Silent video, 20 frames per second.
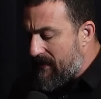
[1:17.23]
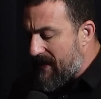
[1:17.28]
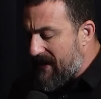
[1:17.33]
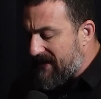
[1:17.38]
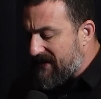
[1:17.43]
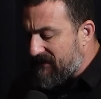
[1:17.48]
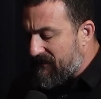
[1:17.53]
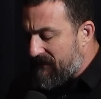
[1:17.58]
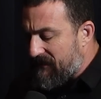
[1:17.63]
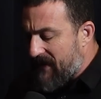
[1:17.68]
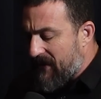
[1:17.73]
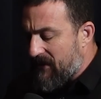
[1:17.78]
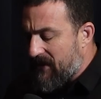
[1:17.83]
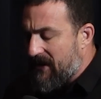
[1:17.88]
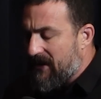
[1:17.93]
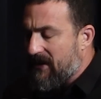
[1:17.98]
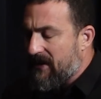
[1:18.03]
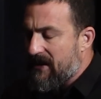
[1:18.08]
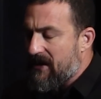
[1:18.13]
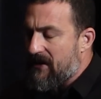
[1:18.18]
it's
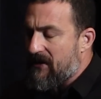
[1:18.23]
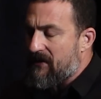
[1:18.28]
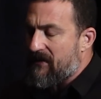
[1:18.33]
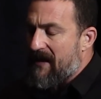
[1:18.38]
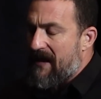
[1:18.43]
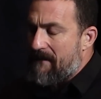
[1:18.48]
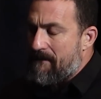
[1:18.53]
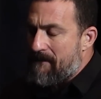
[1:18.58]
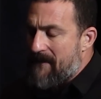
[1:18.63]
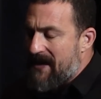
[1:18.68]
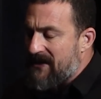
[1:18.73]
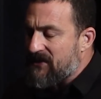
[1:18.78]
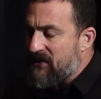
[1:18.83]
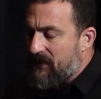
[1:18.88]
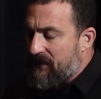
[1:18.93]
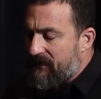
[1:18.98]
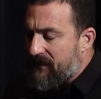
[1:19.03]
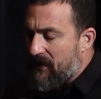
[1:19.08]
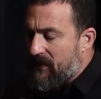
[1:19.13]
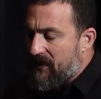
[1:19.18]
very clear that
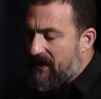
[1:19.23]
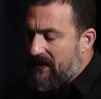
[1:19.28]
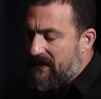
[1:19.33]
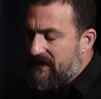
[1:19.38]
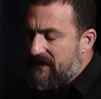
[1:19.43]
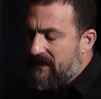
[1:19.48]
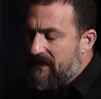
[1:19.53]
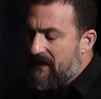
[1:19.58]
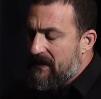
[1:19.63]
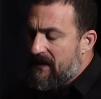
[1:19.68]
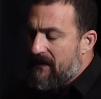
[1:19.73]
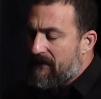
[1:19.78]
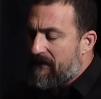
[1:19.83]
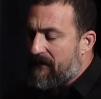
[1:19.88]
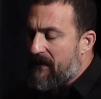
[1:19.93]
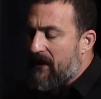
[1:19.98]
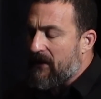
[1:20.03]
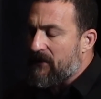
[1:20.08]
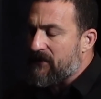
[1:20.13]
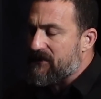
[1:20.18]
mental focus
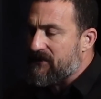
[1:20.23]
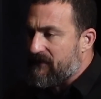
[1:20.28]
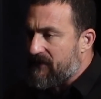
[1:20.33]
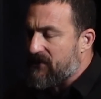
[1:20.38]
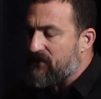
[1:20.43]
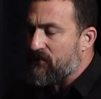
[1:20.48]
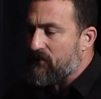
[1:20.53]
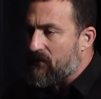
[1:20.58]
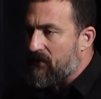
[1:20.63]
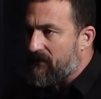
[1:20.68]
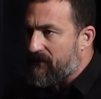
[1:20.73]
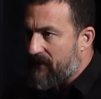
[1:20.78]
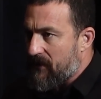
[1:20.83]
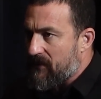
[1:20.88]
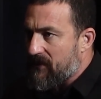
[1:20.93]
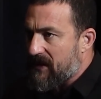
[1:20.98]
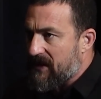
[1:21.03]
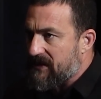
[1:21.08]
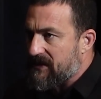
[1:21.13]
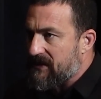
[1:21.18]
follows visual
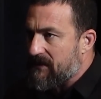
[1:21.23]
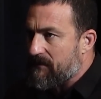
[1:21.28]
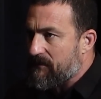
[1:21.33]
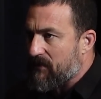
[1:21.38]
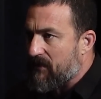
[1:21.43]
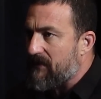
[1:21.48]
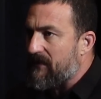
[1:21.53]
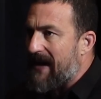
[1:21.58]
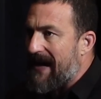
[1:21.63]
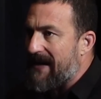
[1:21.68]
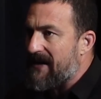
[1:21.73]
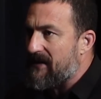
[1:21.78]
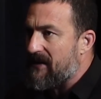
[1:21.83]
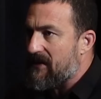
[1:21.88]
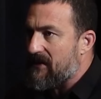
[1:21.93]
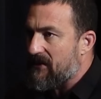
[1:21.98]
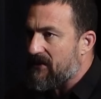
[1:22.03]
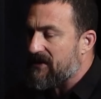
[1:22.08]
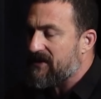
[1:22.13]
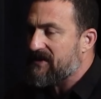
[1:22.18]
focus, provided
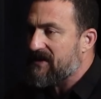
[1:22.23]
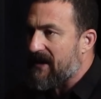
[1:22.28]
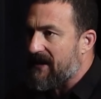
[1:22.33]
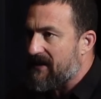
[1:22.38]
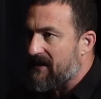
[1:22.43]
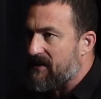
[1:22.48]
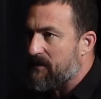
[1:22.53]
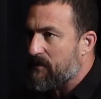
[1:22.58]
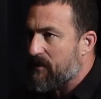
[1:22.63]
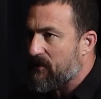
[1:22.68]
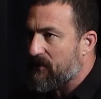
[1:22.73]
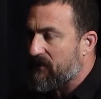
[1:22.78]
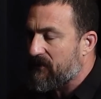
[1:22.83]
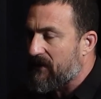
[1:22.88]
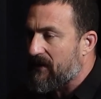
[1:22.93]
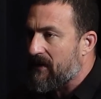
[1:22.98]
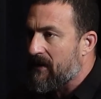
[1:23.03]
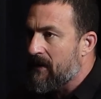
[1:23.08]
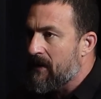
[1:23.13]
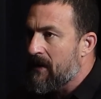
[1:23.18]
that you're a sighted
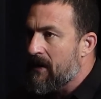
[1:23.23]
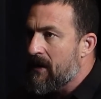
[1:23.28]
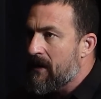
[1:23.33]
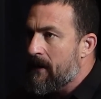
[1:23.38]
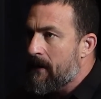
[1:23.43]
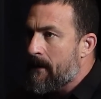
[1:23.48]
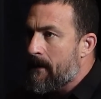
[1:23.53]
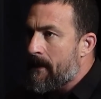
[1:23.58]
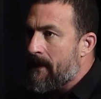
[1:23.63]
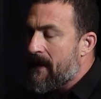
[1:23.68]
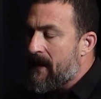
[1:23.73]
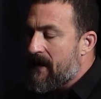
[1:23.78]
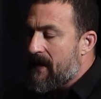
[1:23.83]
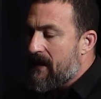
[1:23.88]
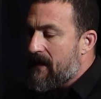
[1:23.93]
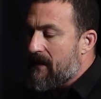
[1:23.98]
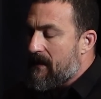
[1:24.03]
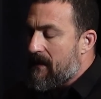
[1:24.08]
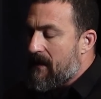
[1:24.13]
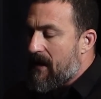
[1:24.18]
person.
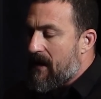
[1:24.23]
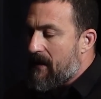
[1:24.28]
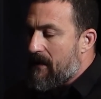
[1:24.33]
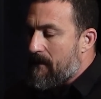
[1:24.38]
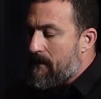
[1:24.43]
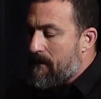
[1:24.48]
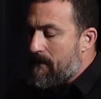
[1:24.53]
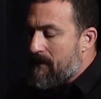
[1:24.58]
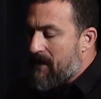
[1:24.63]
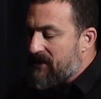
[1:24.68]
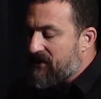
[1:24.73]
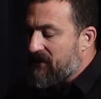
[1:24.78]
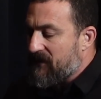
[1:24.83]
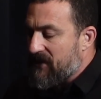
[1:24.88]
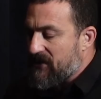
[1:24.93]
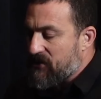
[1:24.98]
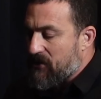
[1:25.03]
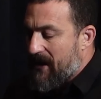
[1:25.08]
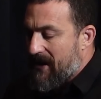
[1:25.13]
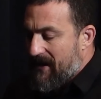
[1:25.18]
Much of
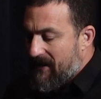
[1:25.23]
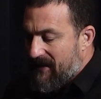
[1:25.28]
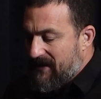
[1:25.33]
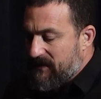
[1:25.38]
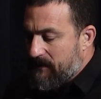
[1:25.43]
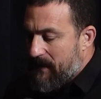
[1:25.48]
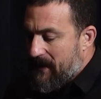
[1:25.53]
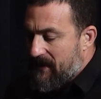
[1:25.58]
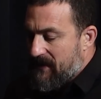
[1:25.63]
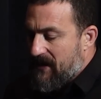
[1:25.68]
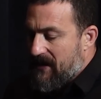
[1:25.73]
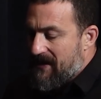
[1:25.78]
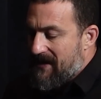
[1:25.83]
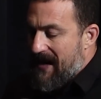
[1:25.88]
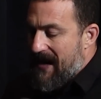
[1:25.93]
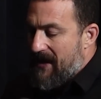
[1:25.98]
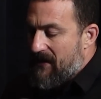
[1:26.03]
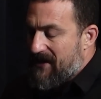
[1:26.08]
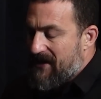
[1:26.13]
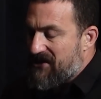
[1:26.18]
the training that's being done
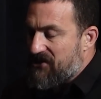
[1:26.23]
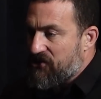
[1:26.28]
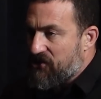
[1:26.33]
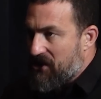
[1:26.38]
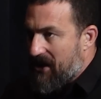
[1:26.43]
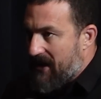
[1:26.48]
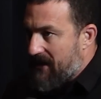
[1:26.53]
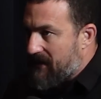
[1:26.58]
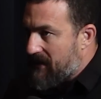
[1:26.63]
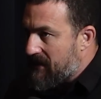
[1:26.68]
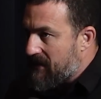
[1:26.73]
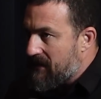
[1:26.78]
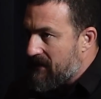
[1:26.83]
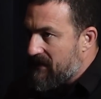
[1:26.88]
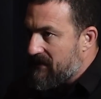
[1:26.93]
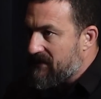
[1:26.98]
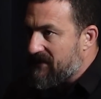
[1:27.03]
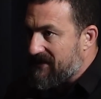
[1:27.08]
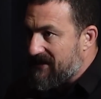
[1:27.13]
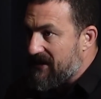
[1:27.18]
now in China
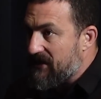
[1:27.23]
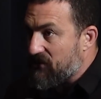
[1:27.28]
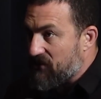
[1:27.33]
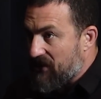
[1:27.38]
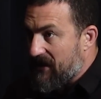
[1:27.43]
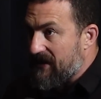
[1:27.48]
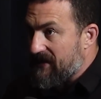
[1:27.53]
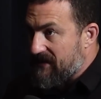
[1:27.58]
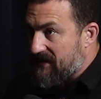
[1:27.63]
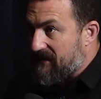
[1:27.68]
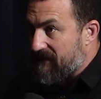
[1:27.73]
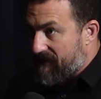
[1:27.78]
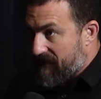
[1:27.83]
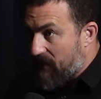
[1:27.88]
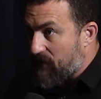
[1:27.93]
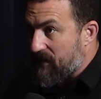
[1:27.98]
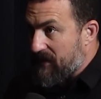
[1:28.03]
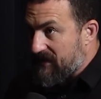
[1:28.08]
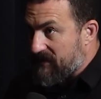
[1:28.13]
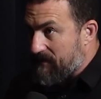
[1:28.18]
to teach kids to
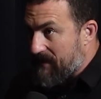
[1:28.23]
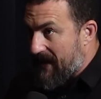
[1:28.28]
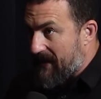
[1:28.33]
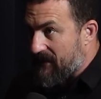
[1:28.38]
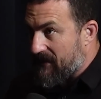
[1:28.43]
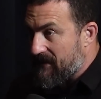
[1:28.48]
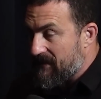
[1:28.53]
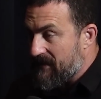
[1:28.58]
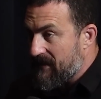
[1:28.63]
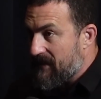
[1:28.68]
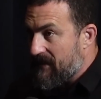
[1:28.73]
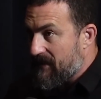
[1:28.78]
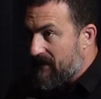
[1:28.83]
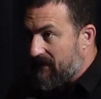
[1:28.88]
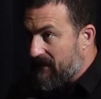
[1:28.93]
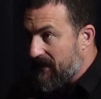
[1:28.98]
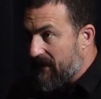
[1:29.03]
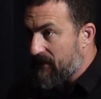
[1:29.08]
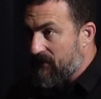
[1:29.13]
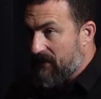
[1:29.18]
focus better
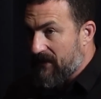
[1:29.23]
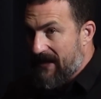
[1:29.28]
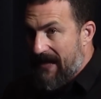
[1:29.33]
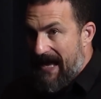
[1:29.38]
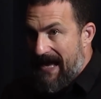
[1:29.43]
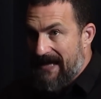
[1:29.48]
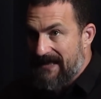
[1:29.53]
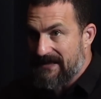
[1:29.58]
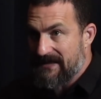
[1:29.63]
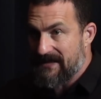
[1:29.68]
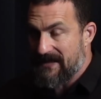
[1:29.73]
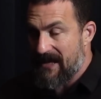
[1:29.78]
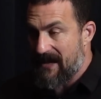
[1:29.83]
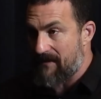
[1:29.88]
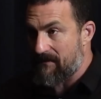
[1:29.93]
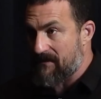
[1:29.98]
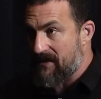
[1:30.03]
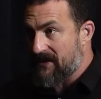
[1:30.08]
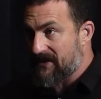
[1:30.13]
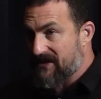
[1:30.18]
literally has
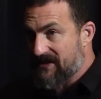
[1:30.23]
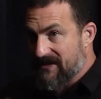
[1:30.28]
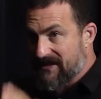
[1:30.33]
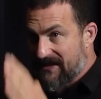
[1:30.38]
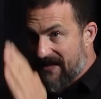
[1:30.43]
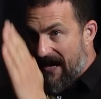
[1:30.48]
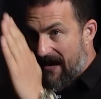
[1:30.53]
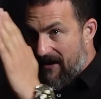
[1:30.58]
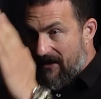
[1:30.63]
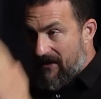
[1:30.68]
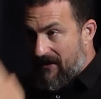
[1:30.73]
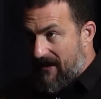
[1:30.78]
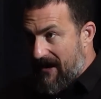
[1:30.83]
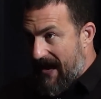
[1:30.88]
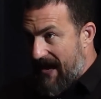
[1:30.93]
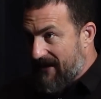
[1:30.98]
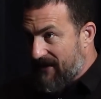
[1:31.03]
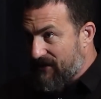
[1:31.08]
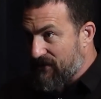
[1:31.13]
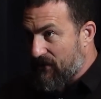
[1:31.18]
them stare
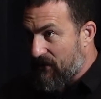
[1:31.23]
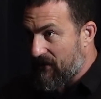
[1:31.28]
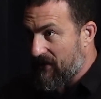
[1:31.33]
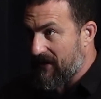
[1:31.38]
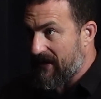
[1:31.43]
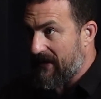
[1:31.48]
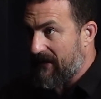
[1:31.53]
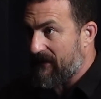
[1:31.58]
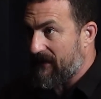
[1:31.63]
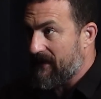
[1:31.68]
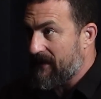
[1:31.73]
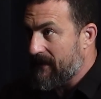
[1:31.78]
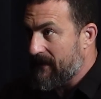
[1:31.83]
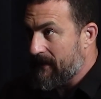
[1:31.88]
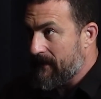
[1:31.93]
at a target,